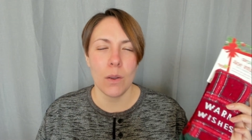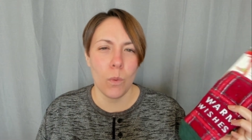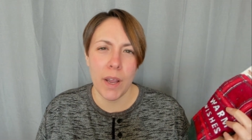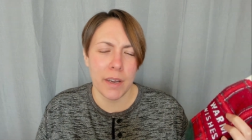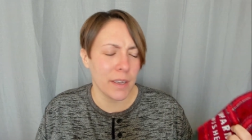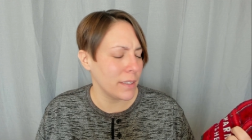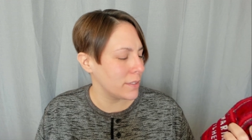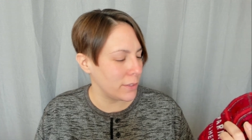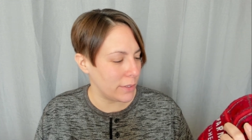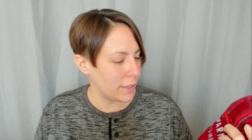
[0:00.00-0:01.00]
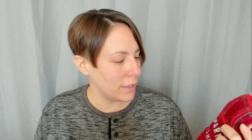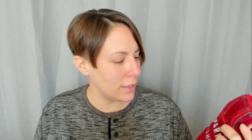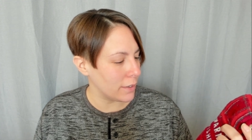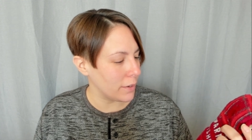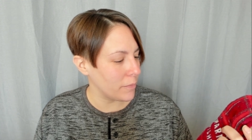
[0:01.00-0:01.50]
Why do kids do that? I
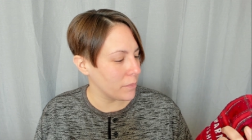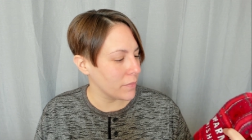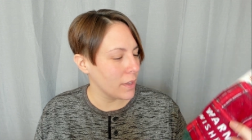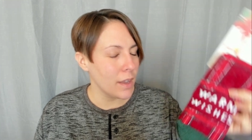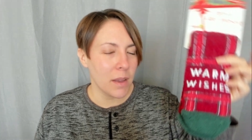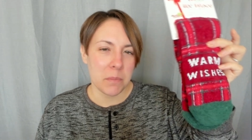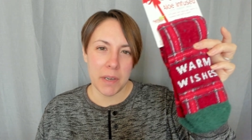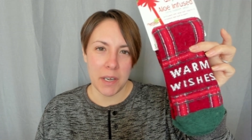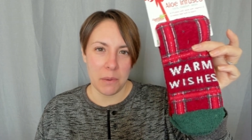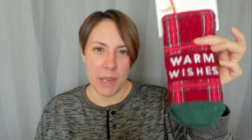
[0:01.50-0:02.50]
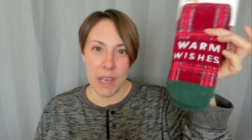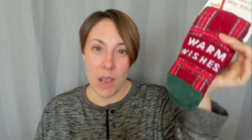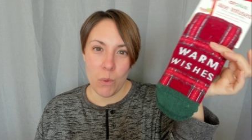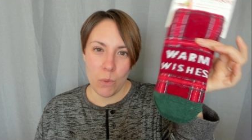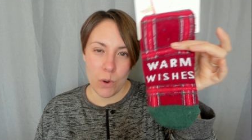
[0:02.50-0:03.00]
don't know. But anyway,
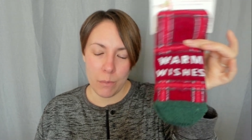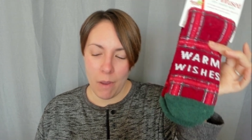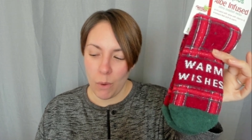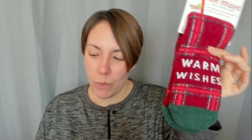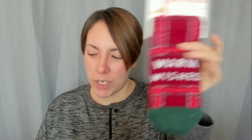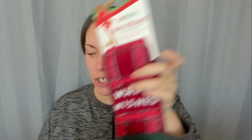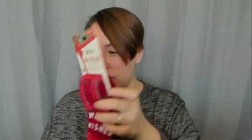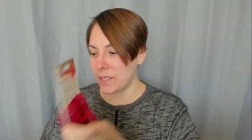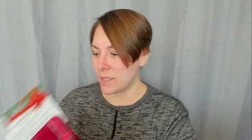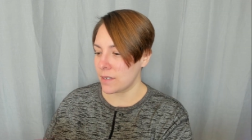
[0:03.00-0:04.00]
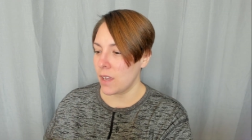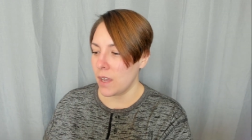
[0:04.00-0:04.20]
warm wishes.